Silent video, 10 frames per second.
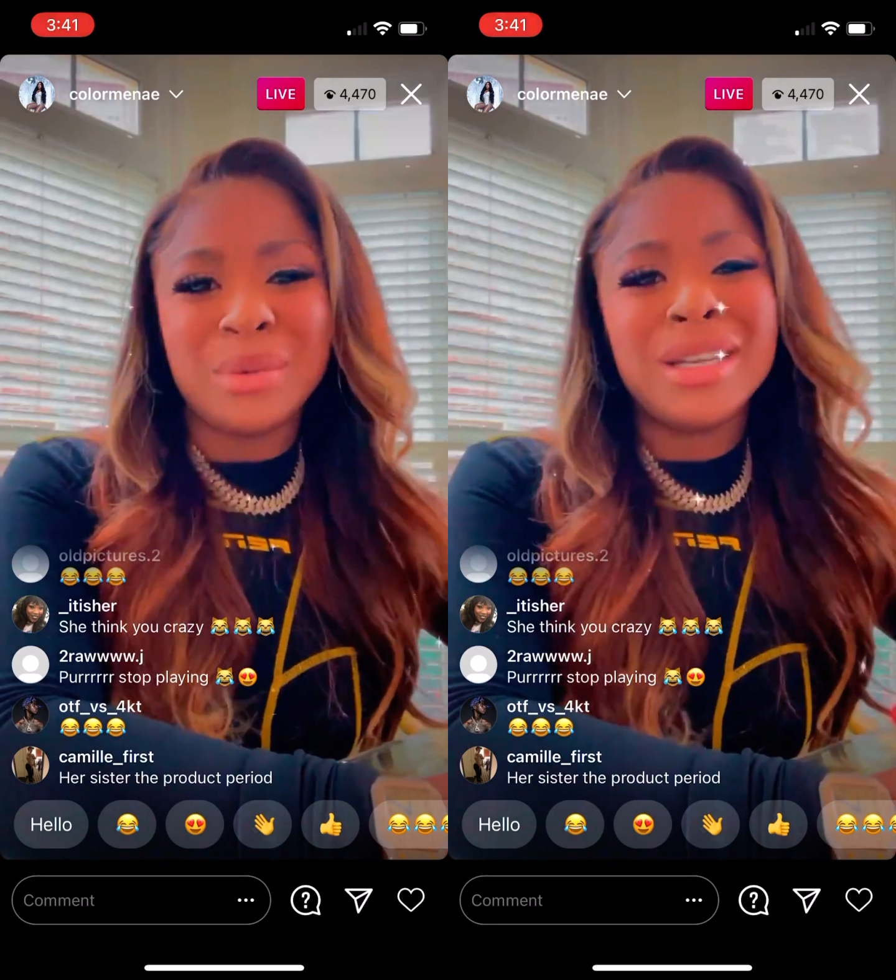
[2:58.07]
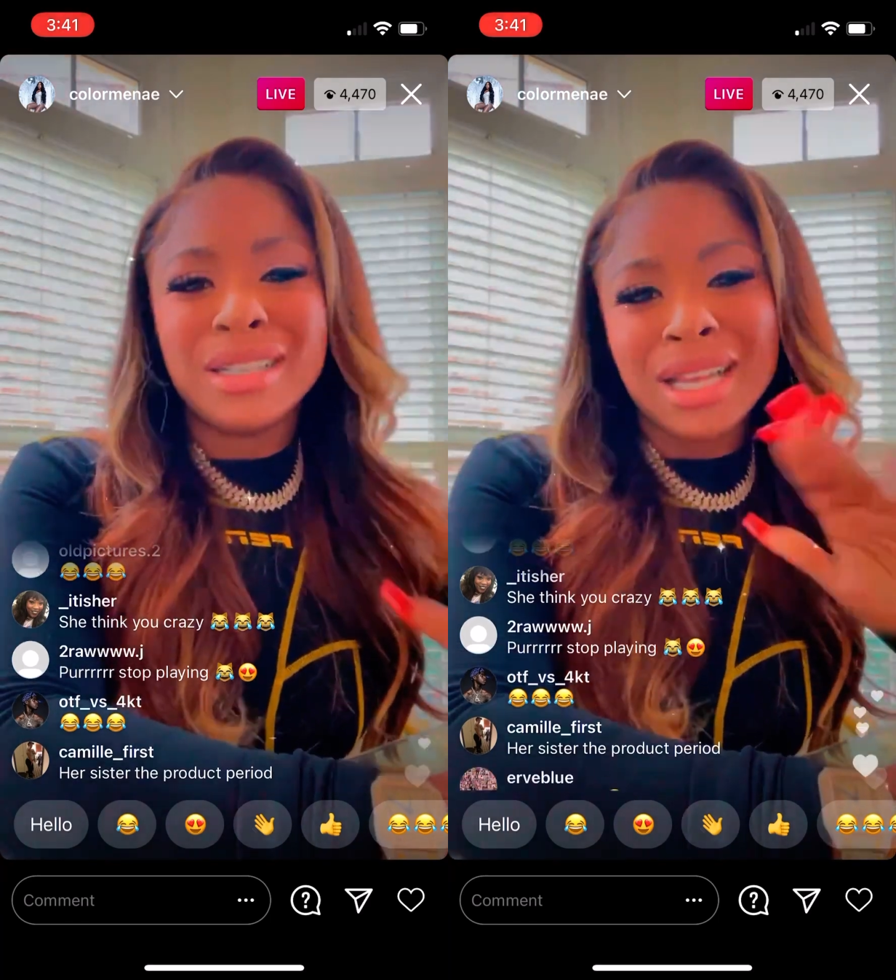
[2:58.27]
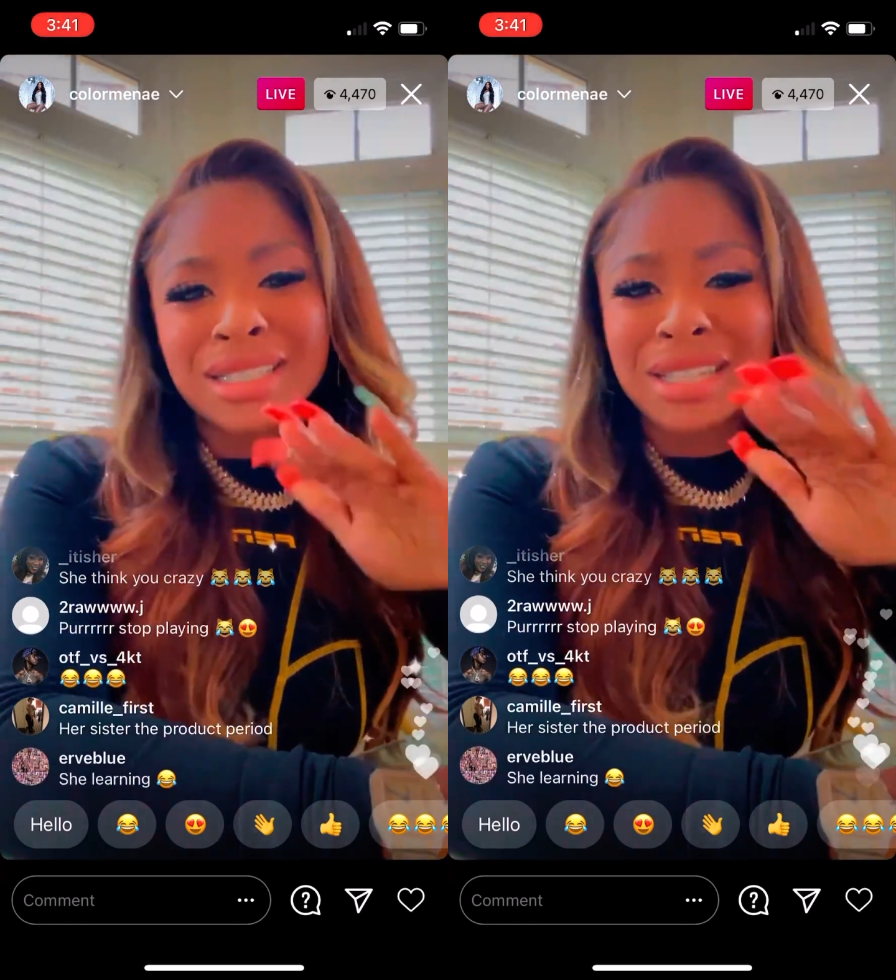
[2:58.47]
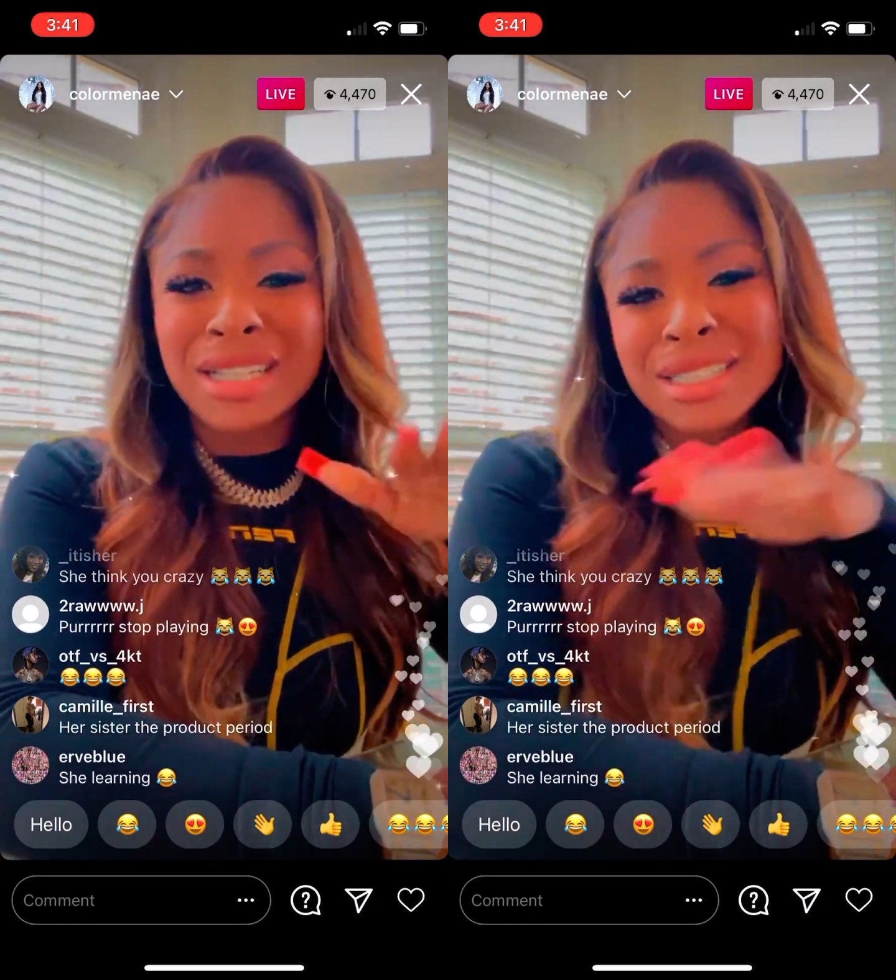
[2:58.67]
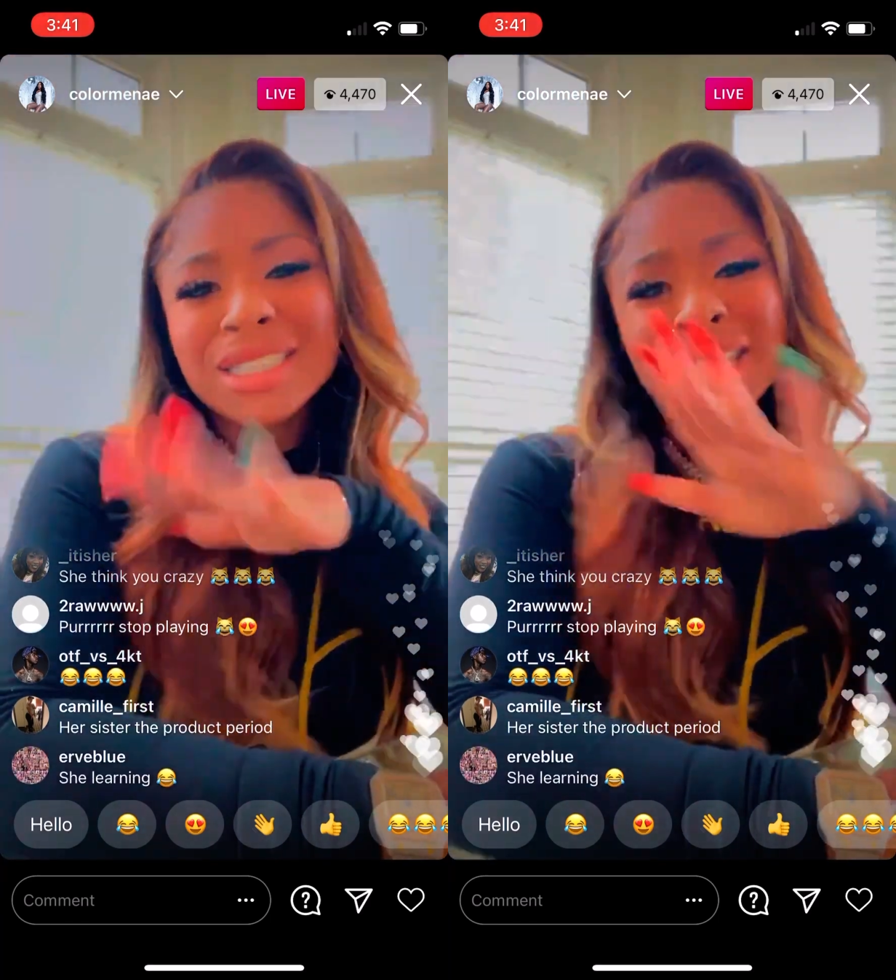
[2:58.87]
We let's
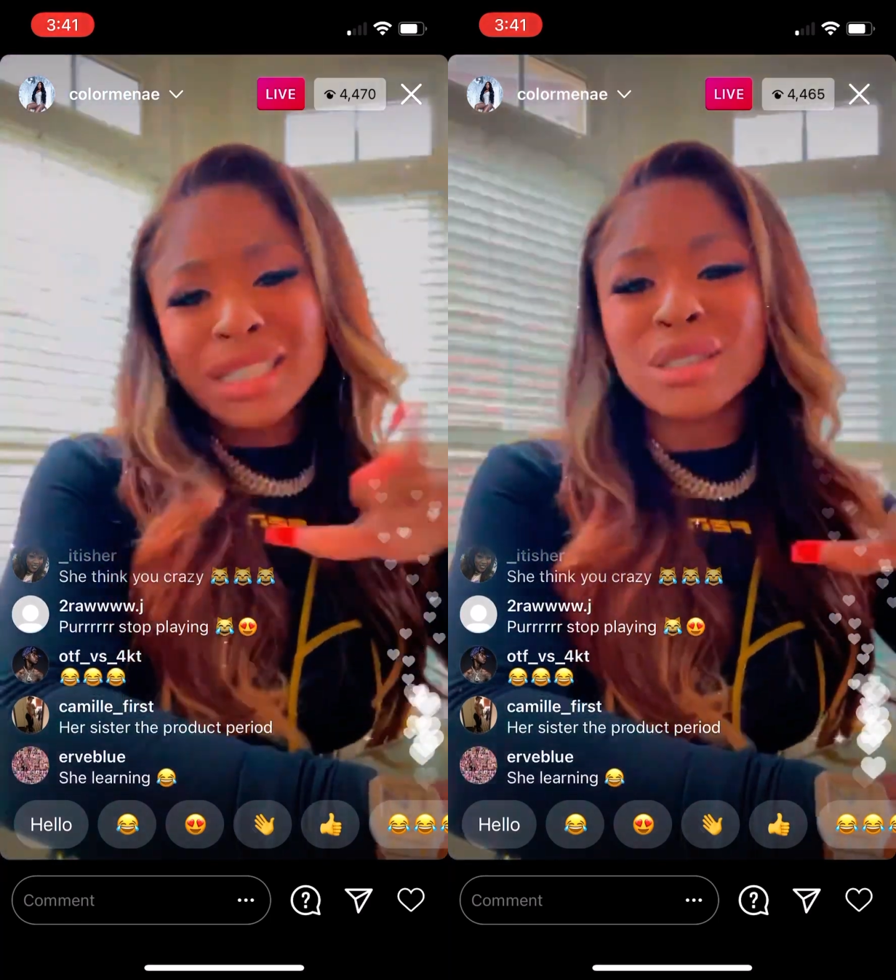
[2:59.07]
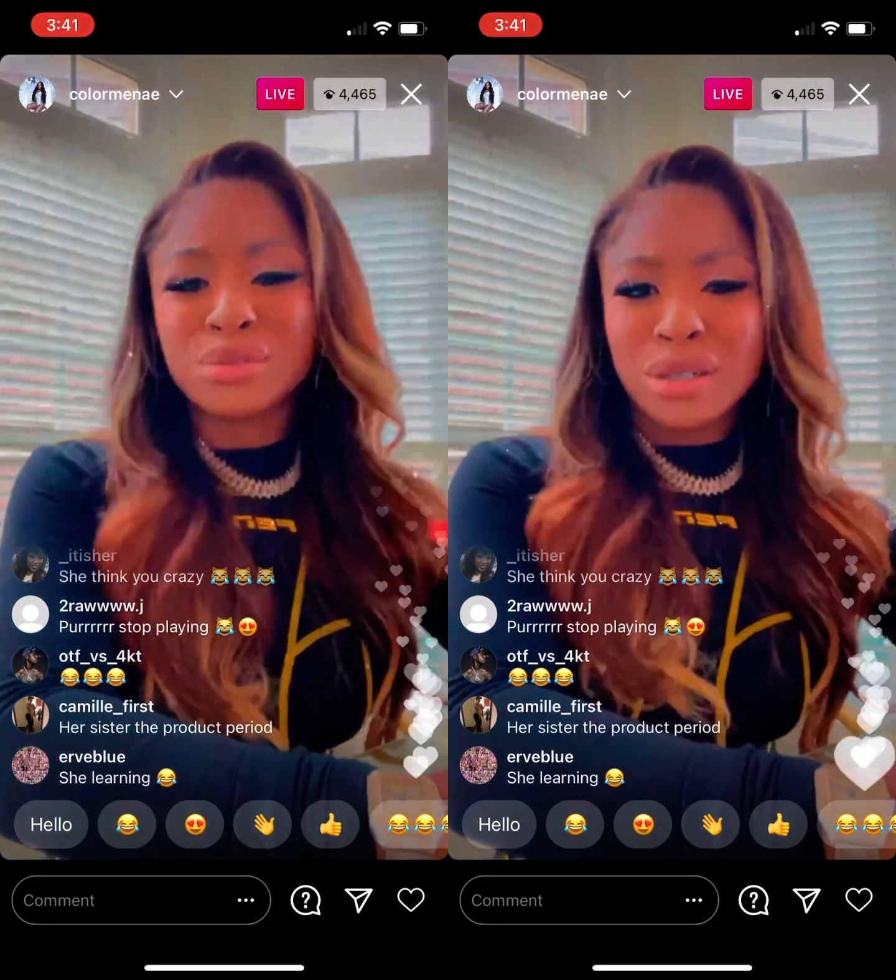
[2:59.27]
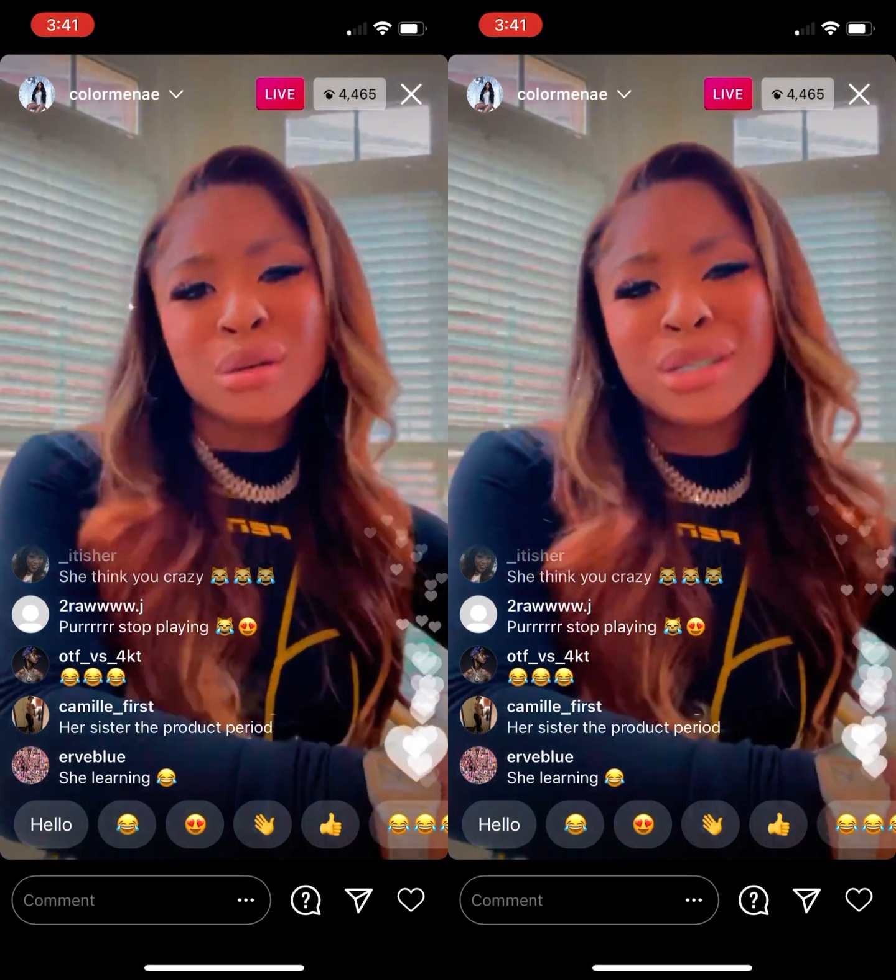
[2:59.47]
let's get this real